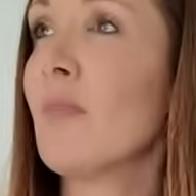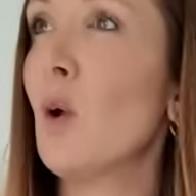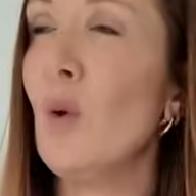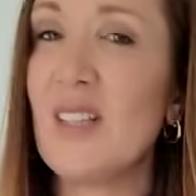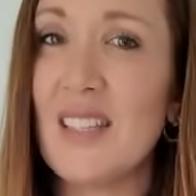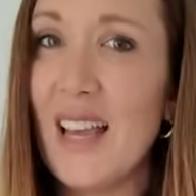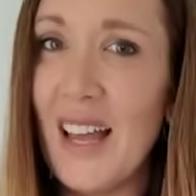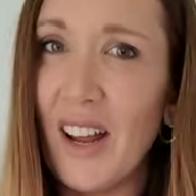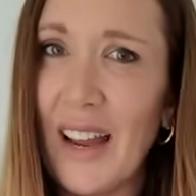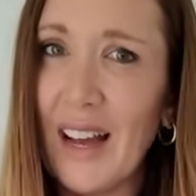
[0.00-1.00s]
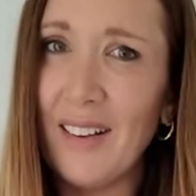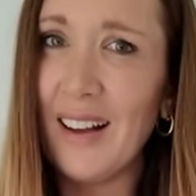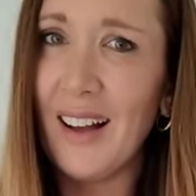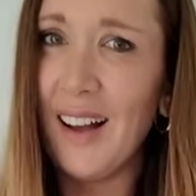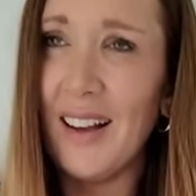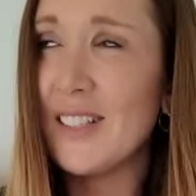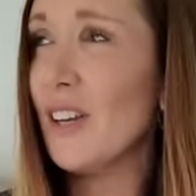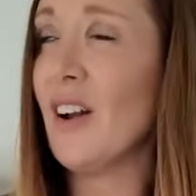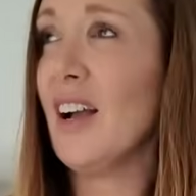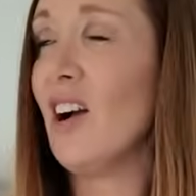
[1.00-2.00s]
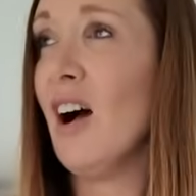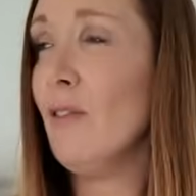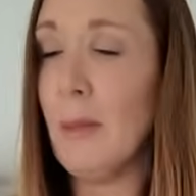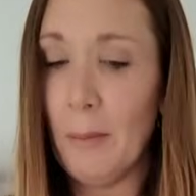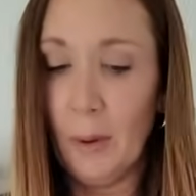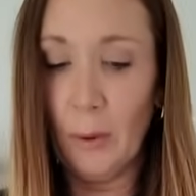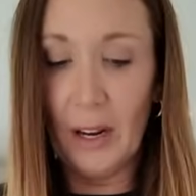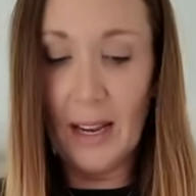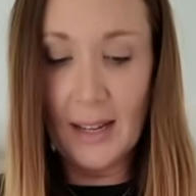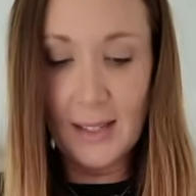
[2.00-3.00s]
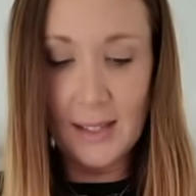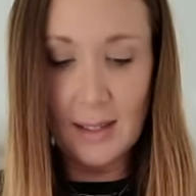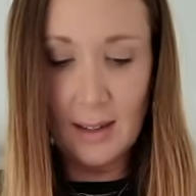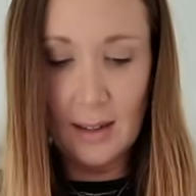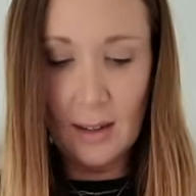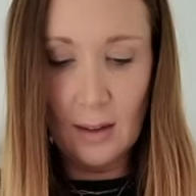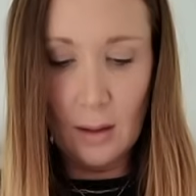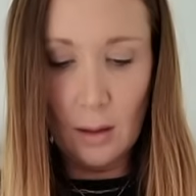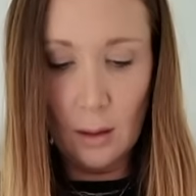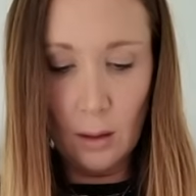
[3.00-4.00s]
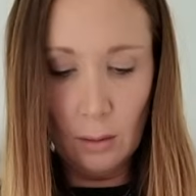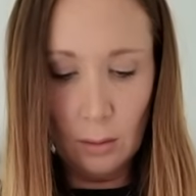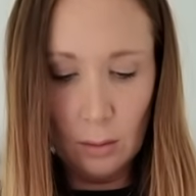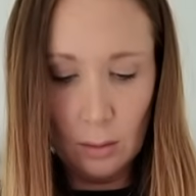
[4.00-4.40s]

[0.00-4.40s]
once again, I can't remember what it is. Oh,